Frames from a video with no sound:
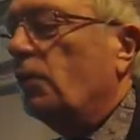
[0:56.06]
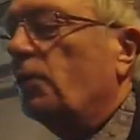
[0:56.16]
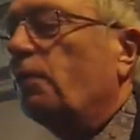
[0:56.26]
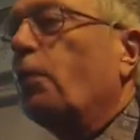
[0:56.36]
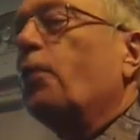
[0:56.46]

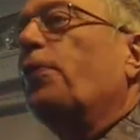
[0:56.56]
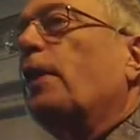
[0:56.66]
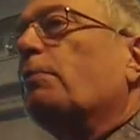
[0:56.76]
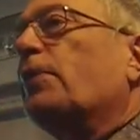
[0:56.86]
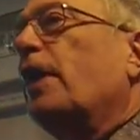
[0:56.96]
were four
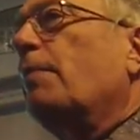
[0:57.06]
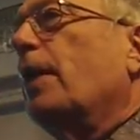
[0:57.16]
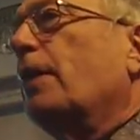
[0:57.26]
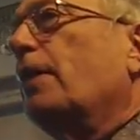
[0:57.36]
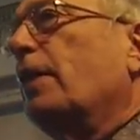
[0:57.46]
themes came
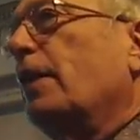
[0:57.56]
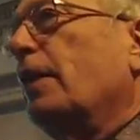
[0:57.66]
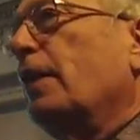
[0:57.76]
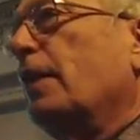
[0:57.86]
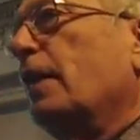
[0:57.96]
out of
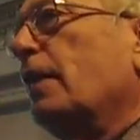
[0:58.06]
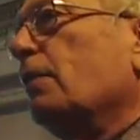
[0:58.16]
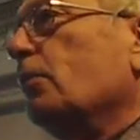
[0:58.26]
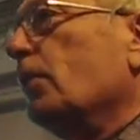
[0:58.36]
the